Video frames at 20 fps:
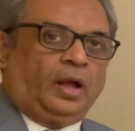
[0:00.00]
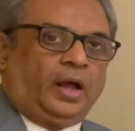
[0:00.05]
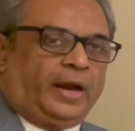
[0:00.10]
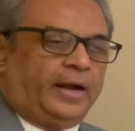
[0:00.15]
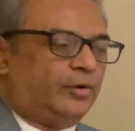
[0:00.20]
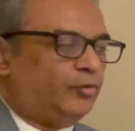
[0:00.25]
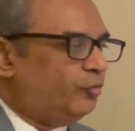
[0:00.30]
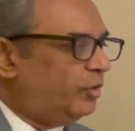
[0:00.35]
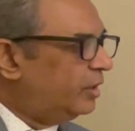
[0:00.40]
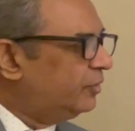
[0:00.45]

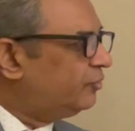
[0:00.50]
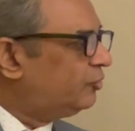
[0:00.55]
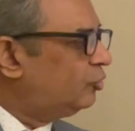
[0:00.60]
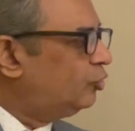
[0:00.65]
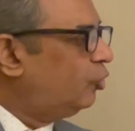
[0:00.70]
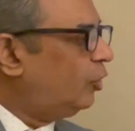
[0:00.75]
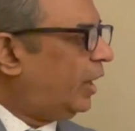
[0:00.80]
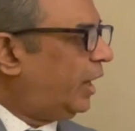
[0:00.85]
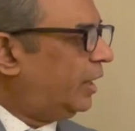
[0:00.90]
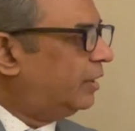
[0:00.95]
And once
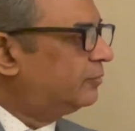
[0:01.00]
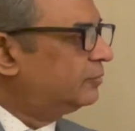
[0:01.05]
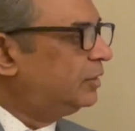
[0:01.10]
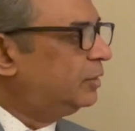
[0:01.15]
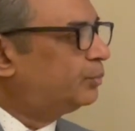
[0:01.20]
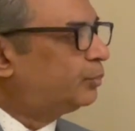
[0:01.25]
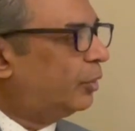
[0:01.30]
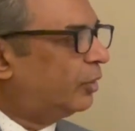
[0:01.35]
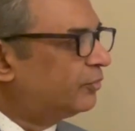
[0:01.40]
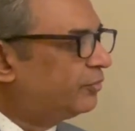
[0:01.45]
you have
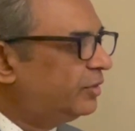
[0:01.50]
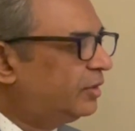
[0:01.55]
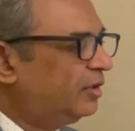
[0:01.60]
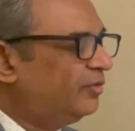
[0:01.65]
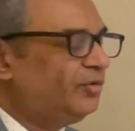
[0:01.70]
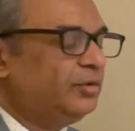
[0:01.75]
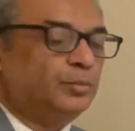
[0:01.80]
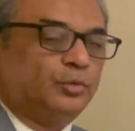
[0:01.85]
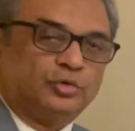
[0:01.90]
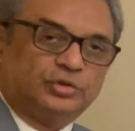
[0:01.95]
the
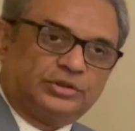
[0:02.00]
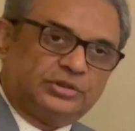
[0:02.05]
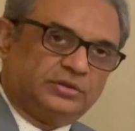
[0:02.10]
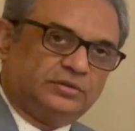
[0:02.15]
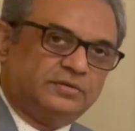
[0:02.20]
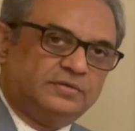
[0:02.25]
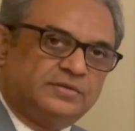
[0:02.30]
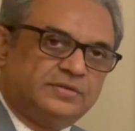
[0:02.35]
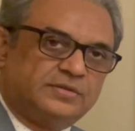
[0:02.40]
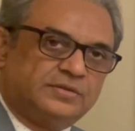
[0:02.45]
positive
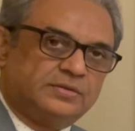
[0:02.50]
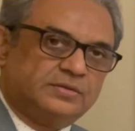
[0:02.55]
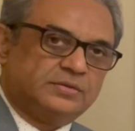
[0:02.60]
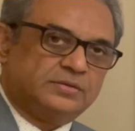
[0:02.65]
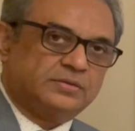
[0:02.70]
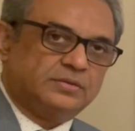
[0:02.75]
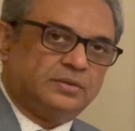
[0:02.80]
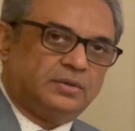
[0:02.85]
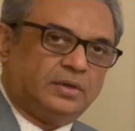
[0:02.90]
emotions